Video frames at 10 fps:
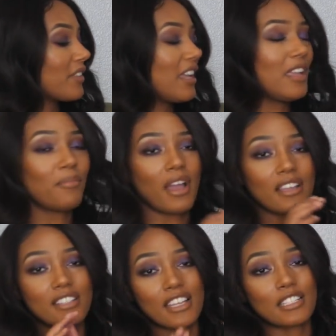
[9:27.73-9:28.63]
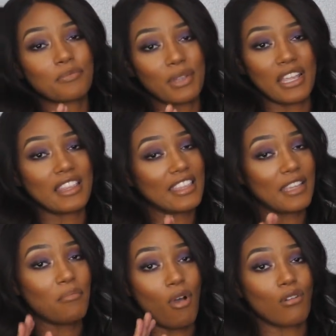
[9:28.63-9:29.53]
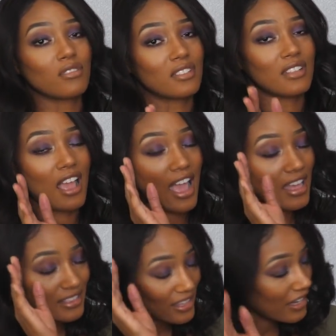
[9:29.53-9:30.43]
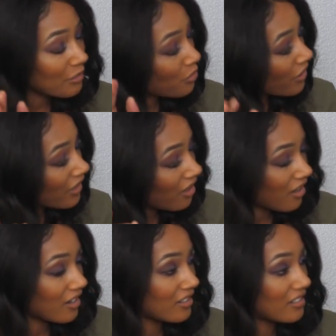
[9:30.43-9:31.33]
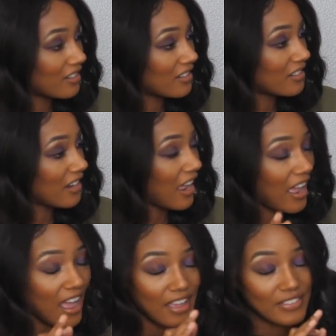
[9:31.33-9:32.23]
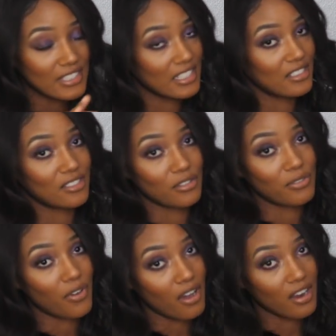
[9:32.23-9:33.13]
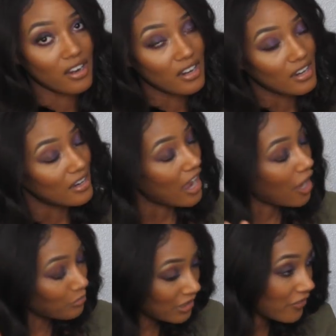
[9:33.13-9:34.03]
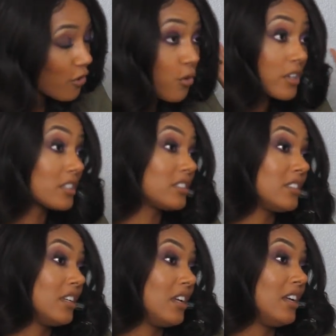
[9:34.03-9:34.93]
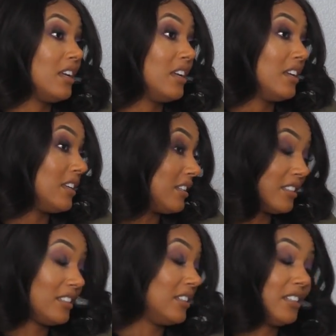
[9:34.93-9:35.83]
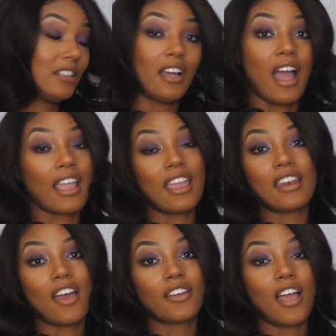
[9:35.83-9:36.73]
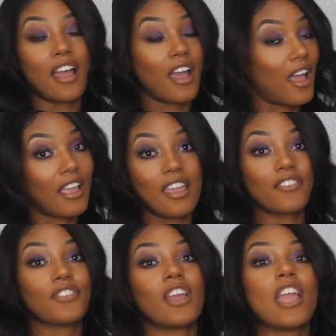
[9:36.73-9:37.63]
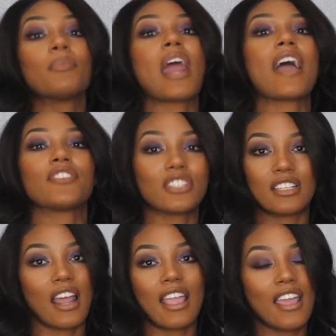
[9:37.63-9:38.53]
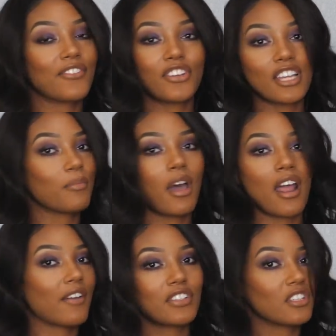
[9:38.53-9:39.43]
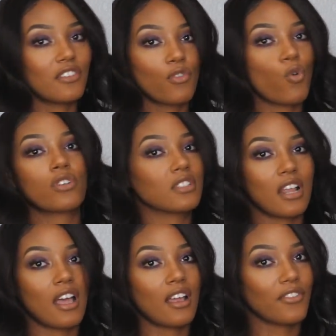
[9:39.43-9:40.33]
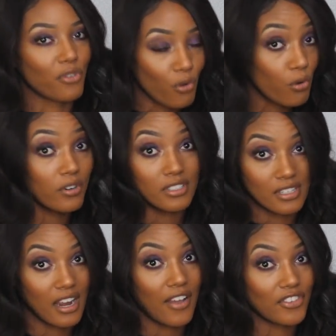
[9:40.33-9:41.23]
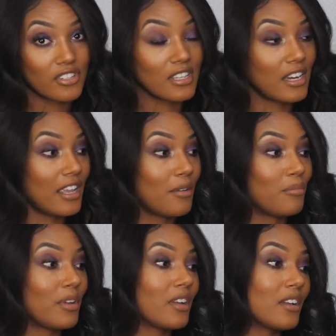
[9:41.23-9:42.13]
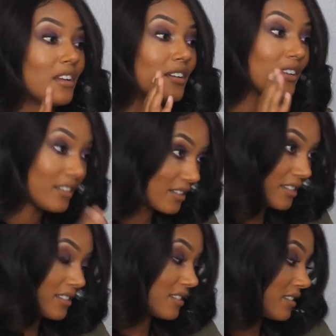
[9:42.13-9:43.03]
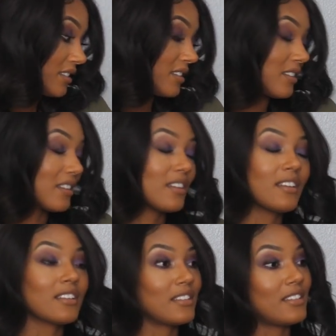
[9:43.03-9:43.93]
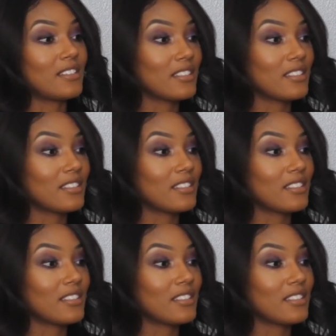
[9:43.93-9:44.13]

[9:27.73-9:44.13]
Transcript: He might just be the most athletic point guard I've seen so far. I mean, of course, I cannot, I, I, can't, him and Iverson, I can't forget about Iverson, of course not, of course not, after seeing him, but goodness, goodness.